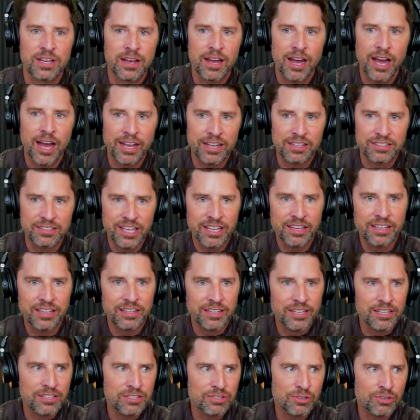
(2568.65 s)
I can take it,
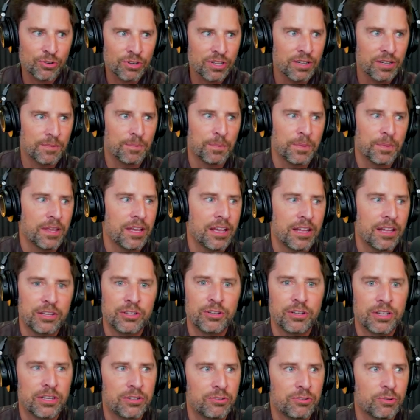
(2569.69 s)
insert it, and
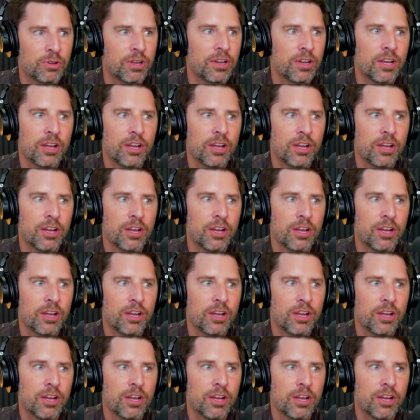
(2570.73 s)
you, you